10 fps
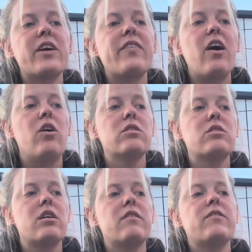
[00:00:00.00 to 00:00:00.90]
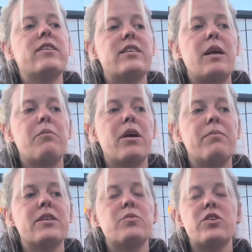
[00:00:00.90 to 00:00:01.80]
they all serve the same
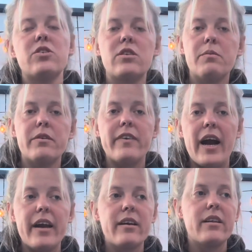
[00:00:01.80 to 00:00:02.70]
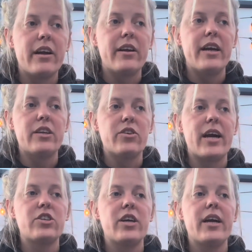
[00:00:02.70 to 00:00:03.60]
purpose, which is to provide clarity and
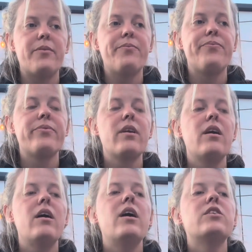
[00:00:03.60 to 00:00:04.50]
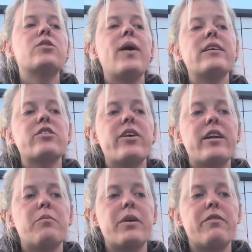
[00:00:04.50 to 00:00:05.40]
direction. So why is a
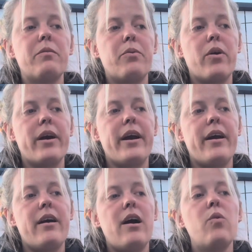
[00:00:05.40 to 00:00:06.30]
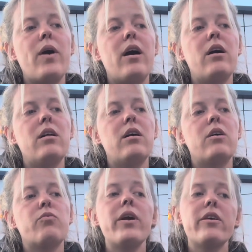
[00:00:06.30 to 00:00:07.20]
creative brief important? A
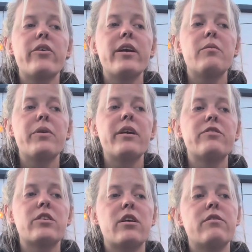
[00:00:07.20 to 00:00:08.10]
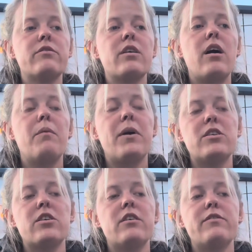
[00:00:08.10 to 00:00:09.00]
well-written creative brief serves a
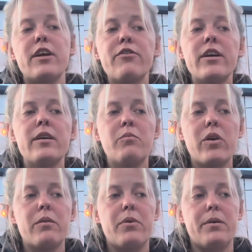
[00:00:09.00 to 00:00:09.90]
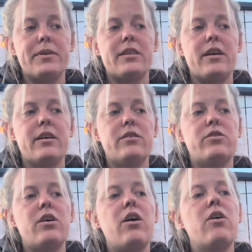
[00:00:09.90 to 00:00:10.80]
bunch of different important purposes.
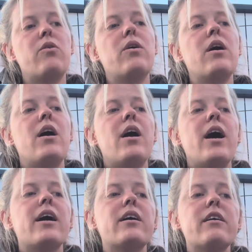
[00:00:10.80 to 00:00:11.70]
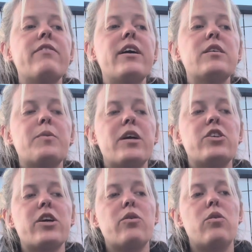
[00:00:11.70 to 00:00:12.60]
So it clarifies
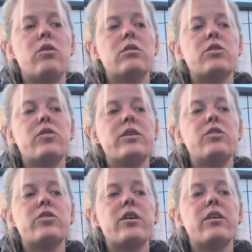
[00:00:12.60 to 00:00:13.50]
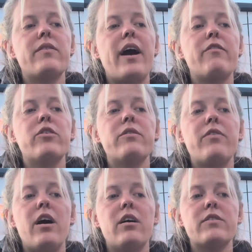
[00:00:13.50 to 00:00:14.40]
project goals. So it'll ensure that everyone
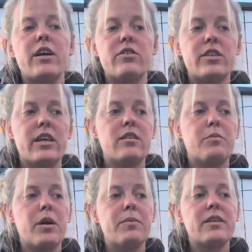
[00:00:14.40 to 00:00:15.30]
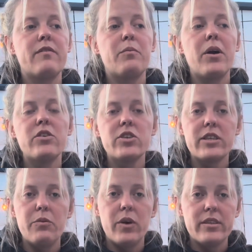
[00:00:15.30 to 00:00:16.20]
involved understands the purpose of the project
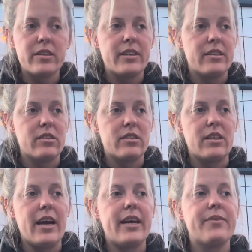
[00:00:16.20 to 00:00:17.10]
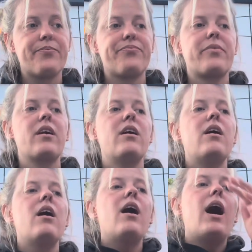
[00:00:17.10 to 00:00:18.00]
and what success looks like.
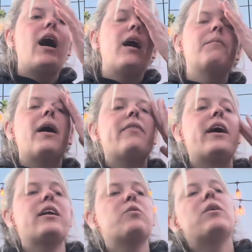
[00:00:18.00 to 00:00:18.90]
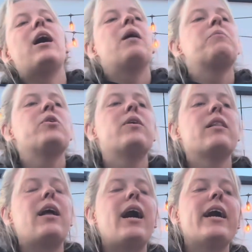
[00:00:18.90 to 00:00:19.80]
And then it will help you
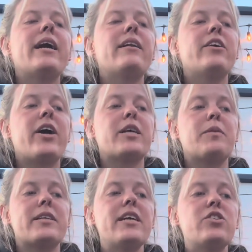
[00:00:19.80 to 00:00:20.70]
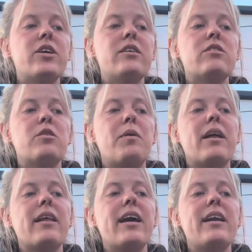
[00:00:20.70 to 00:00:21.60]
align your expectations. So by
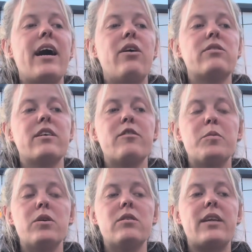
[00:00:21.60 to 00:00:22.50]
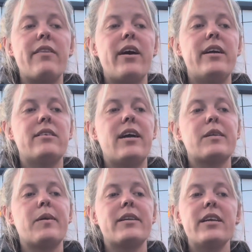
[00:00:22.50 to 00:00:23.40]
laying out deliverables, deadlines, and
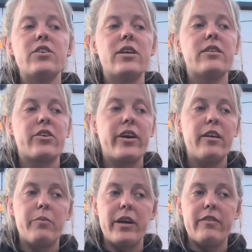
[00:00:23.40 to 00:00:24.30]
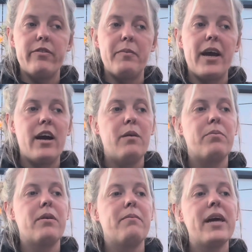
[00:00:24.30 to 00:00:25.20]
expectations, a creative brief may help
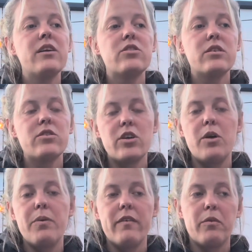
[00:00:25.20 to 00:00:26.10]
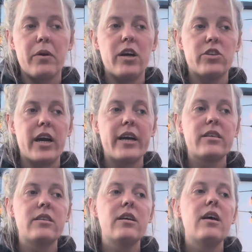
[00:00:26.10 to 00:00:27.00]
manage the scope of the project.